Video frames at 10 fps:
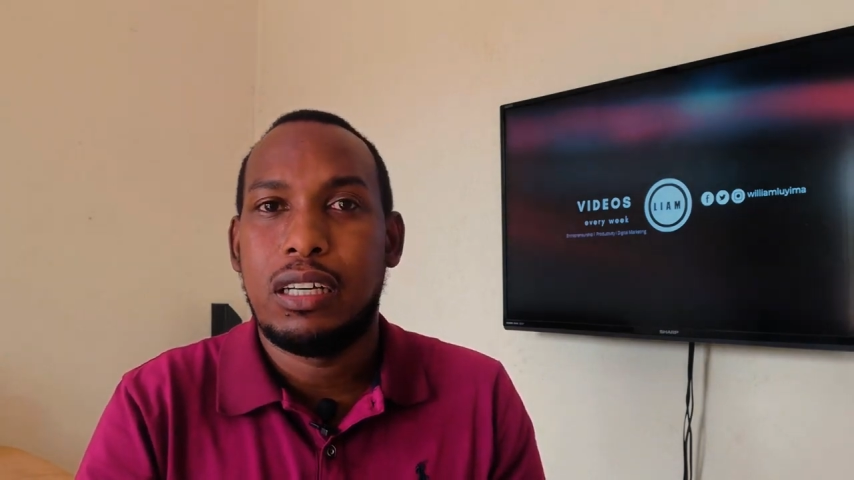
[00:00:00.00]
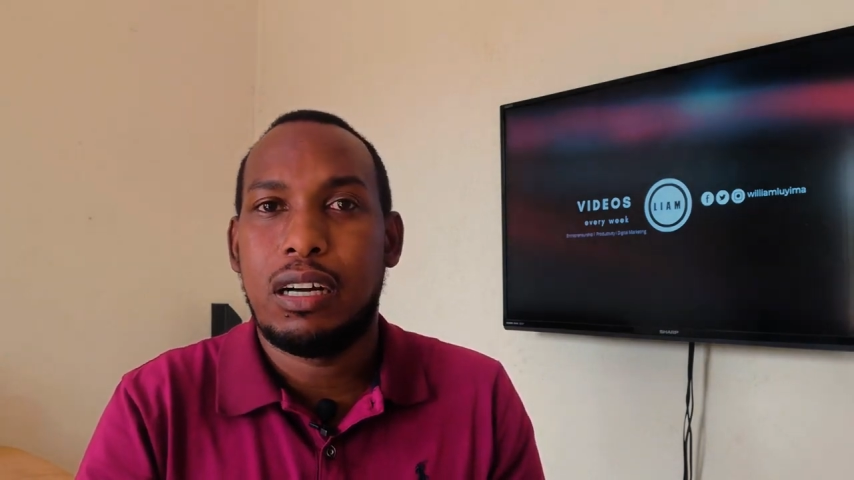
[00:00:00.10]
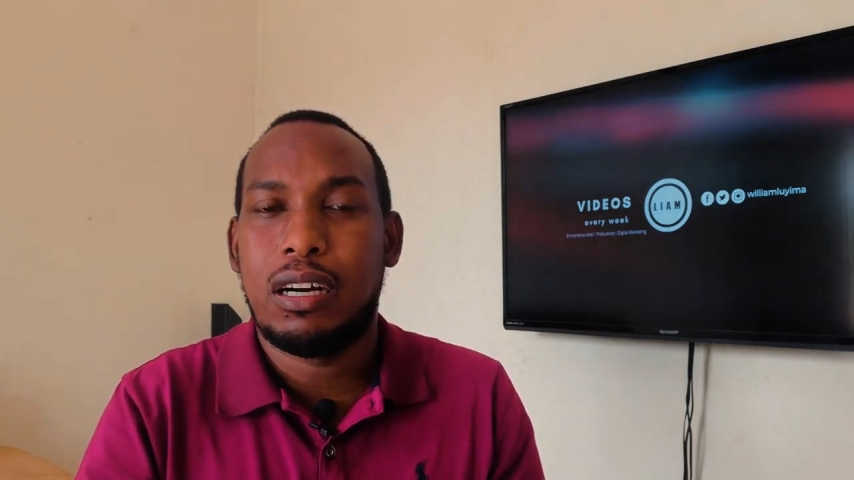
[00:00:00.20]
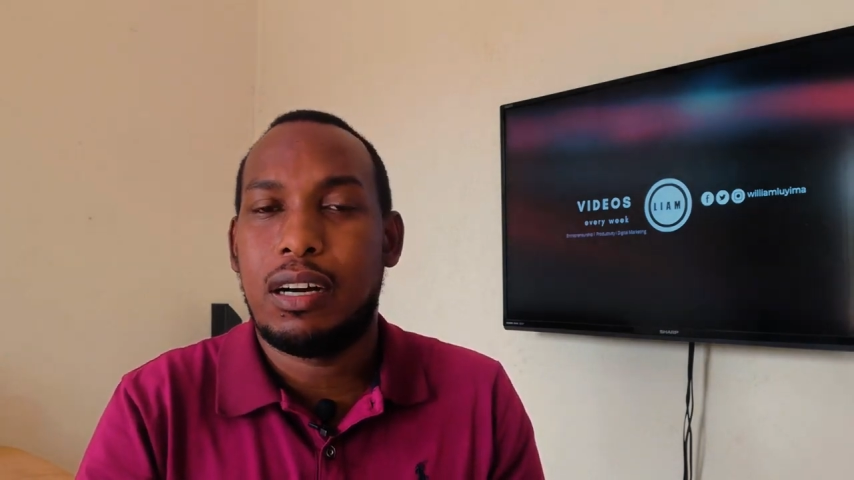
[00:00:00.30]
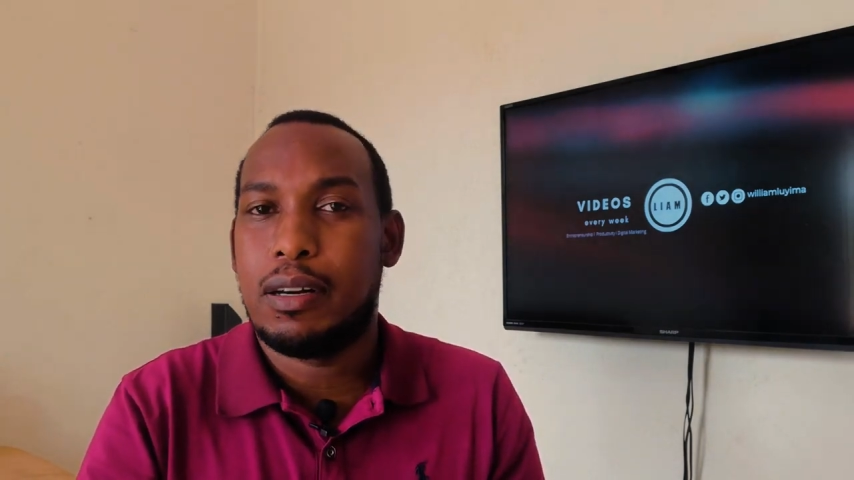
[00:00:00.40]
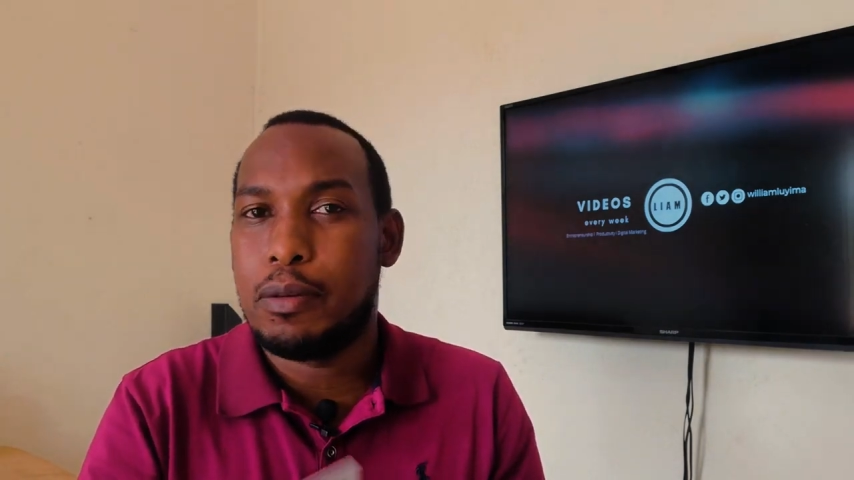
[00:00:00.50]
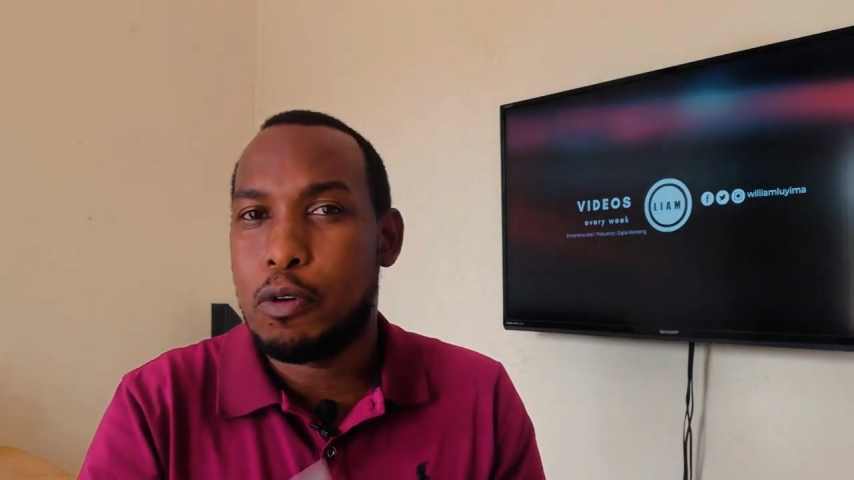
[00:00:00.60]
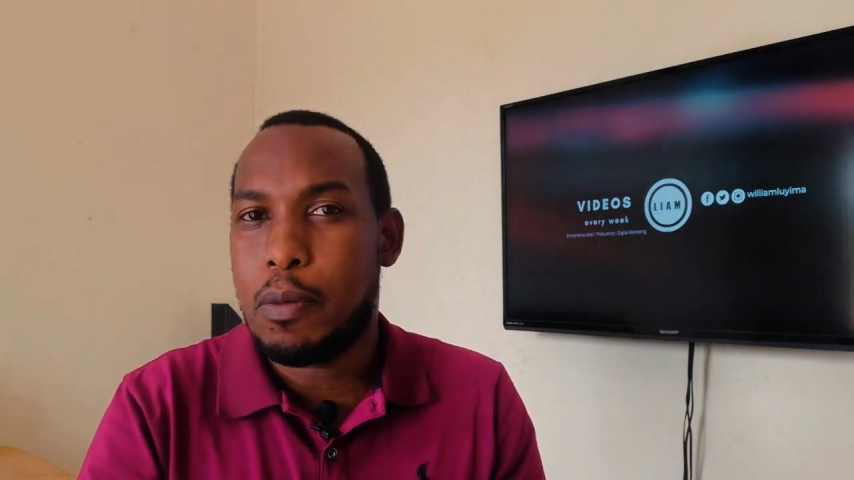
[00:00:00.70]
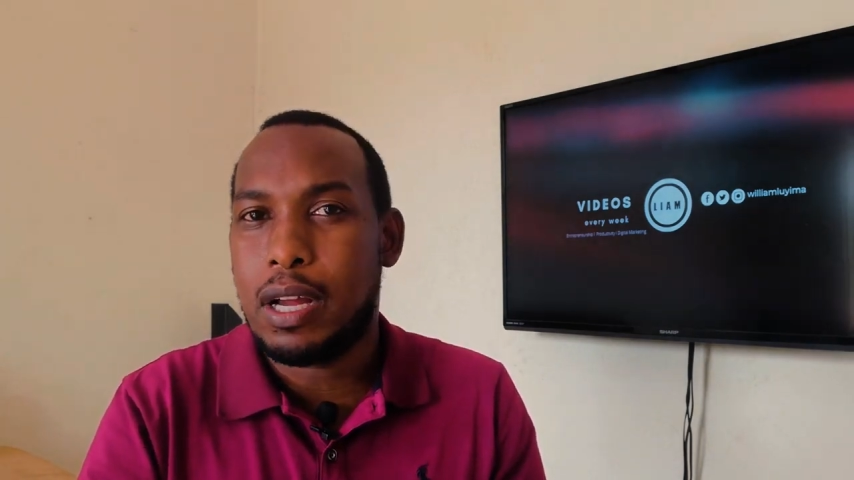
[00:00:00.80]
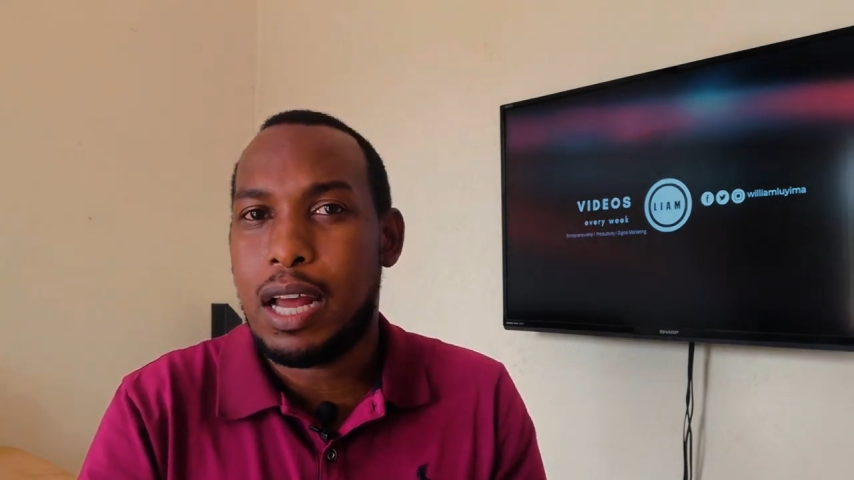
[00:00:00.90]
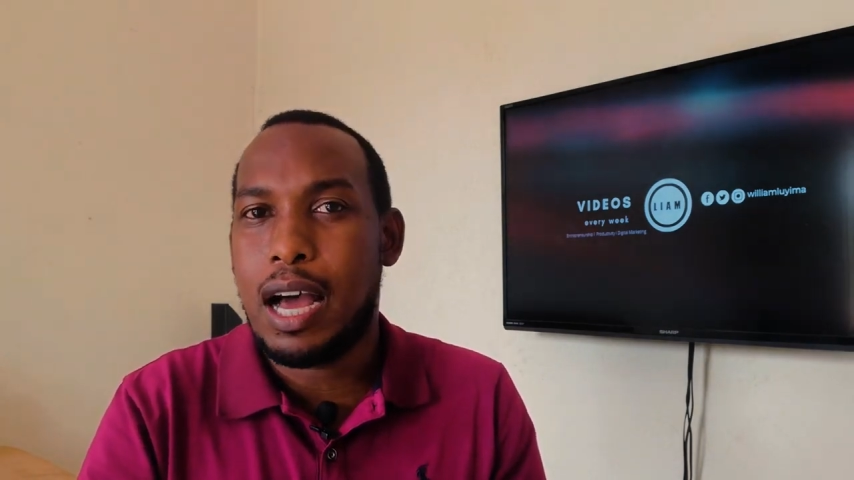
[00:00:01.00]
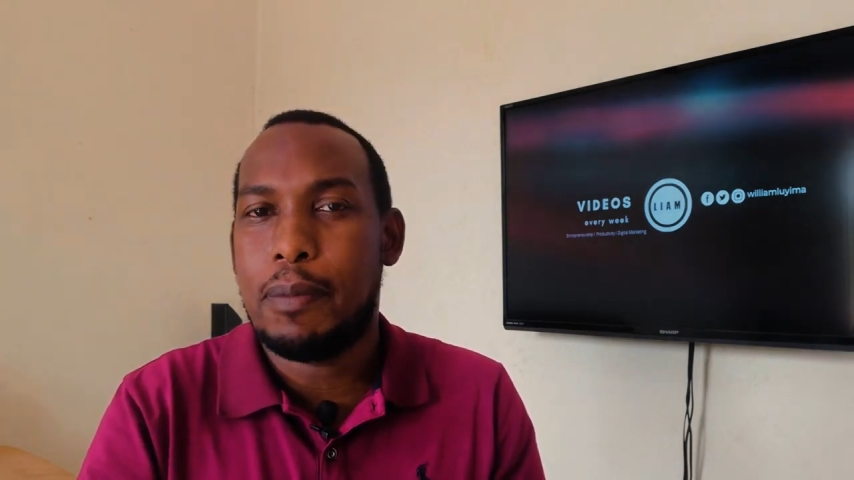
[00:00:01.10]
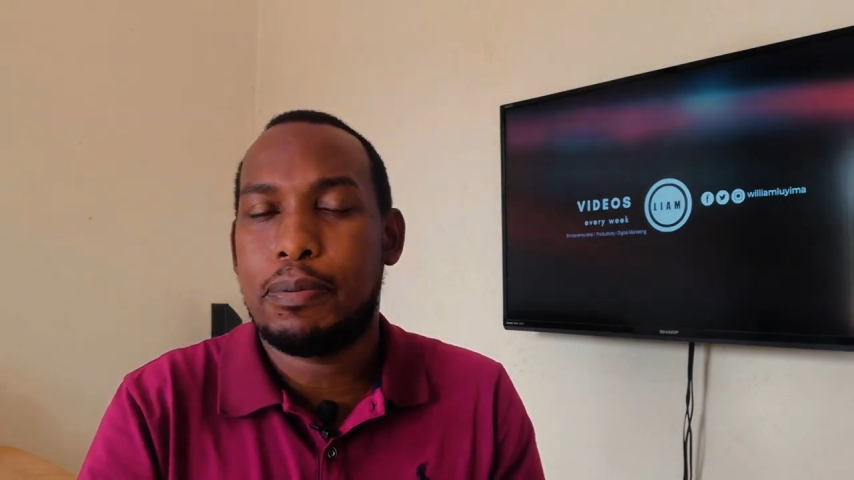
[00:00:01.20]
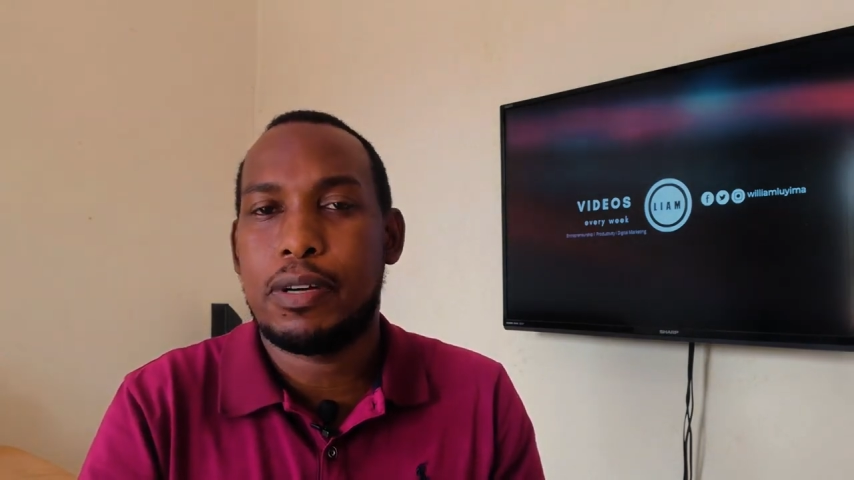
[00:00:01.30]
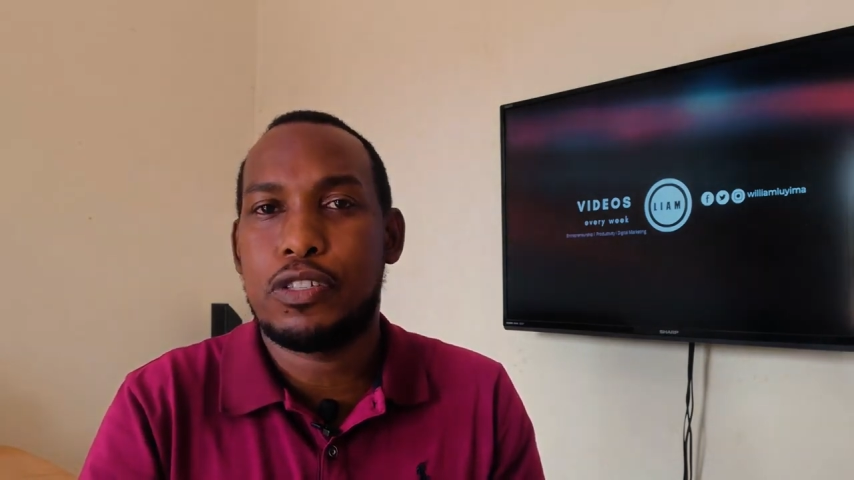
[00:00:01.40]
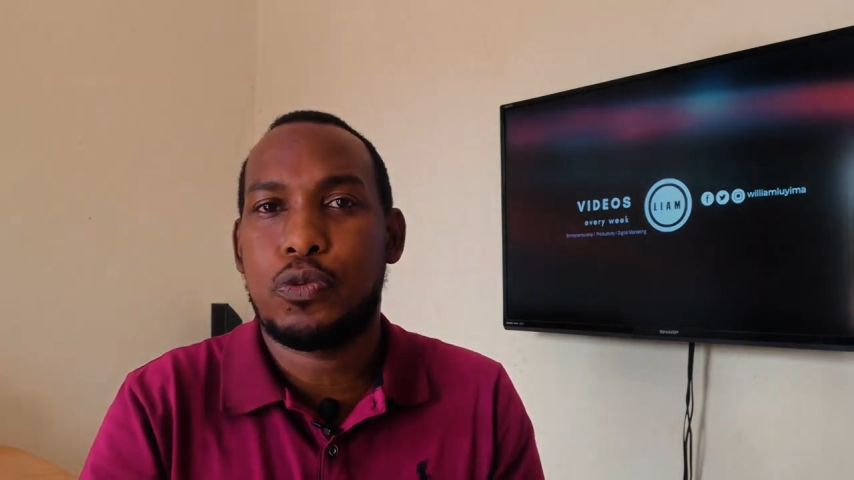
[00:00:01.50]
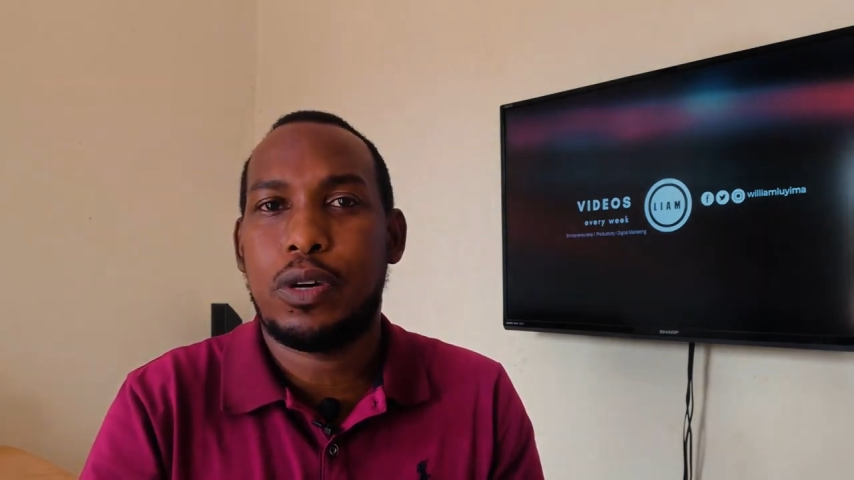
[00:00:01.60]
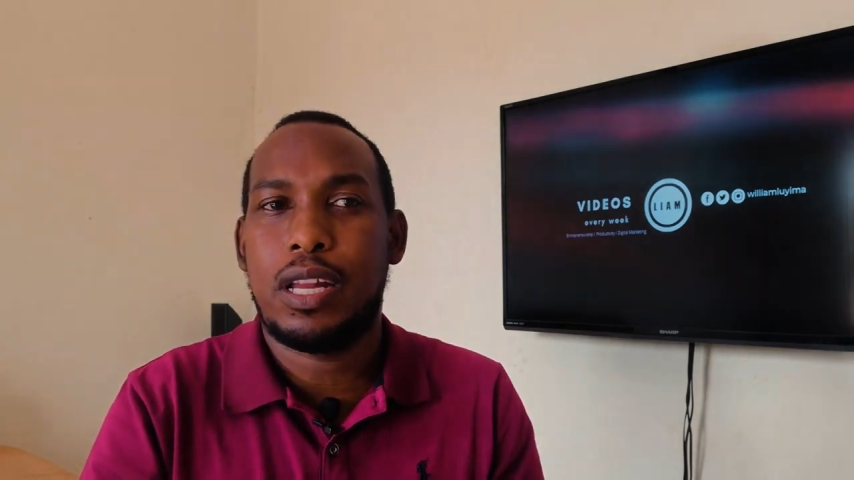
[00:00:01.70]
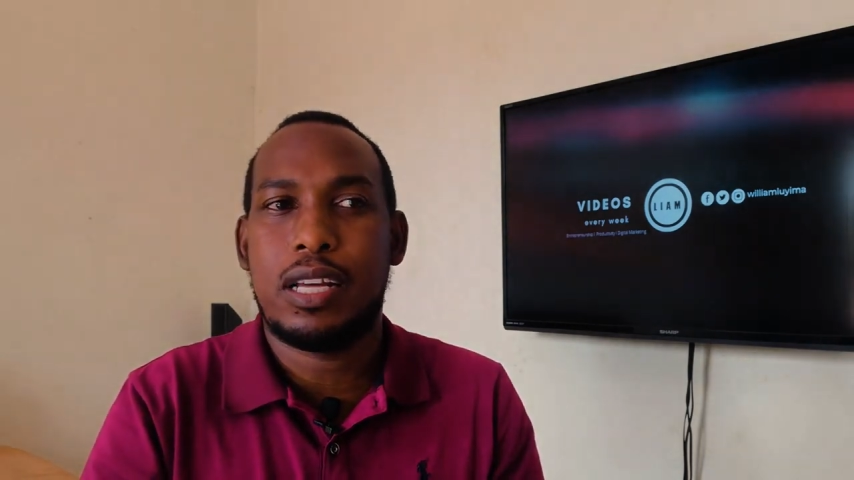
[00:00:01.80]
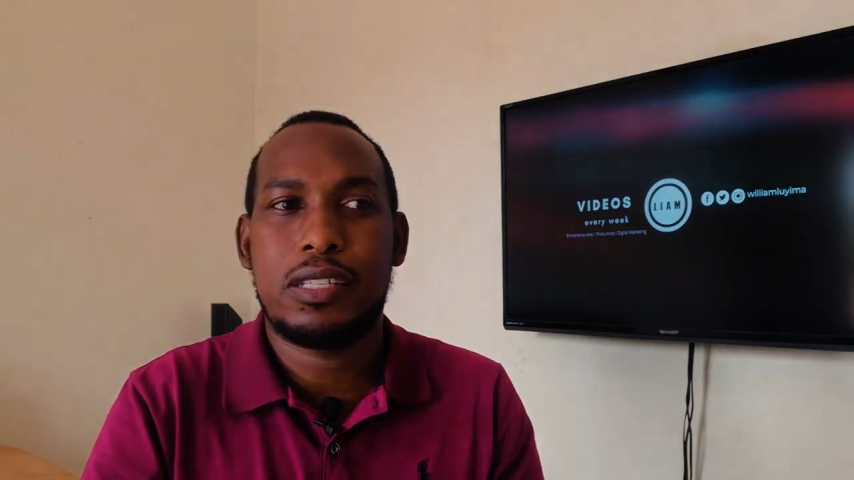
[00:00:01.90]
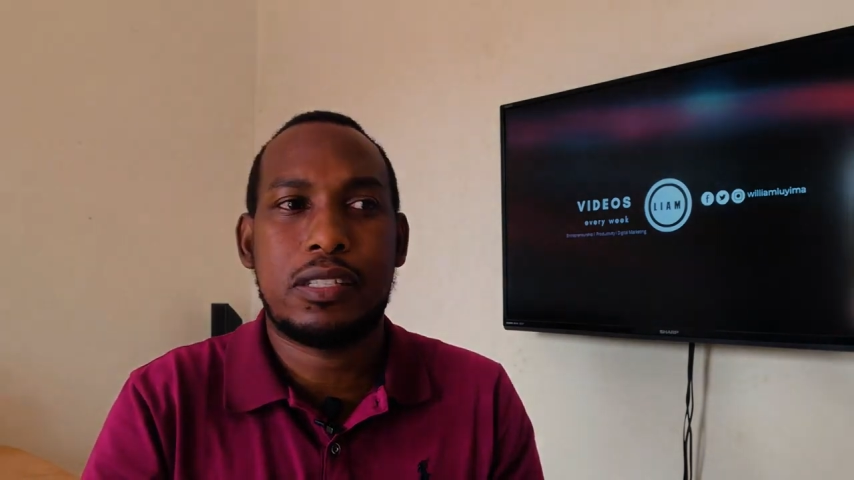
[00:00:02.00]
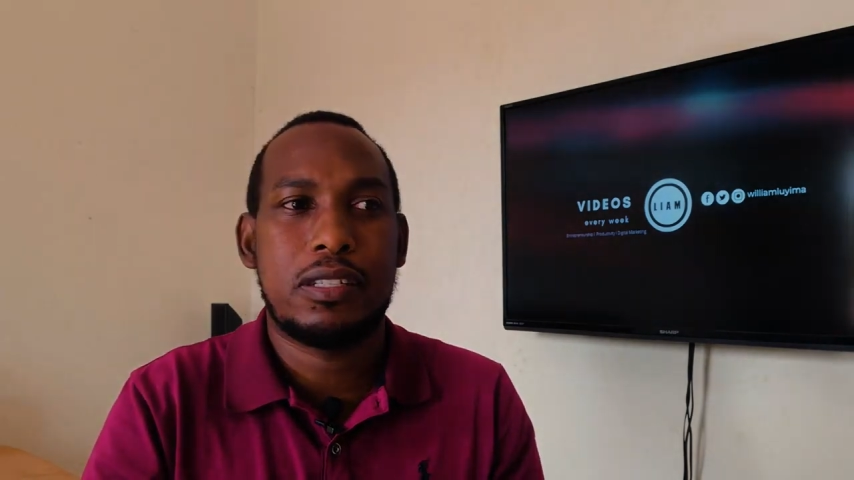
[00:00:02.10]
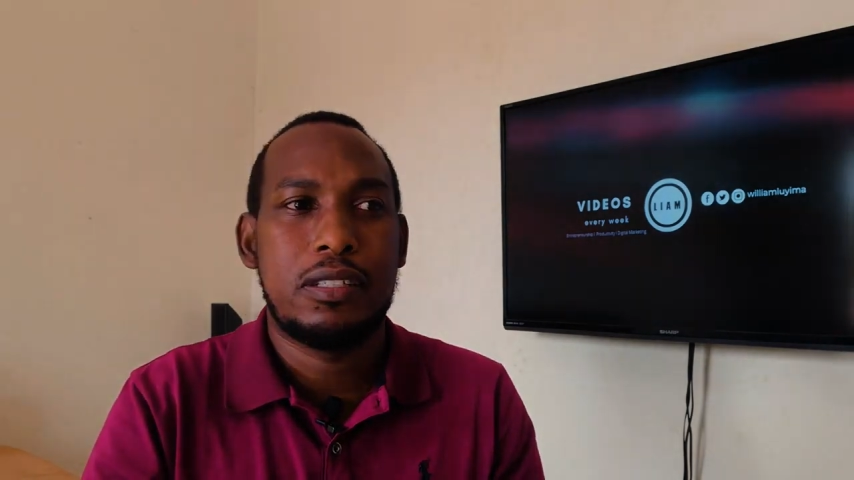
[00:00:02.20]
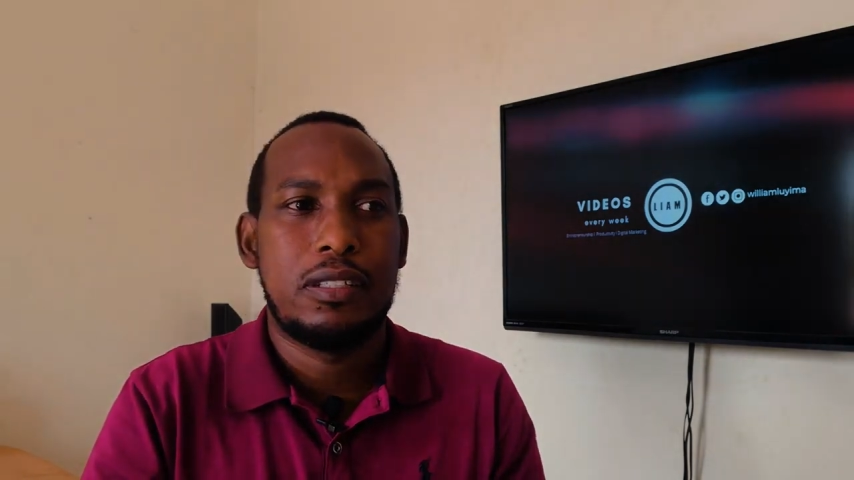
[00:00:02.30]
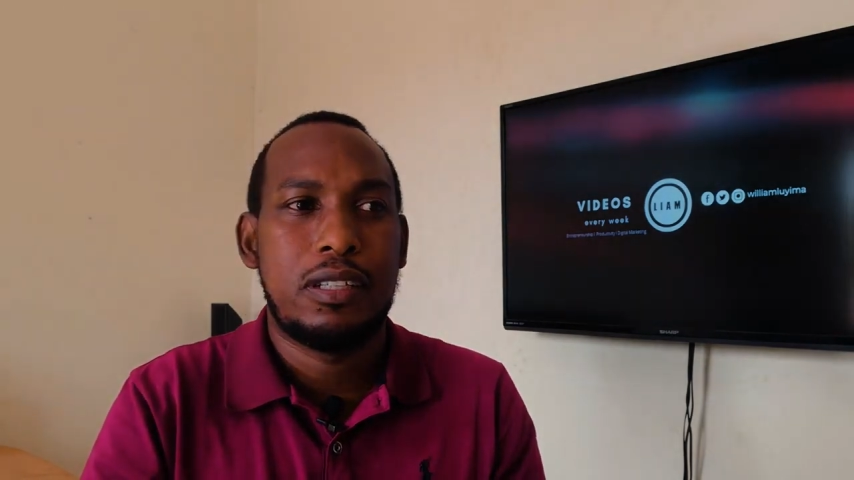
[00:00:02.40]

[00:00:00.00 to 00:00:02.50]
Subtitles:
a mobile app, as well as,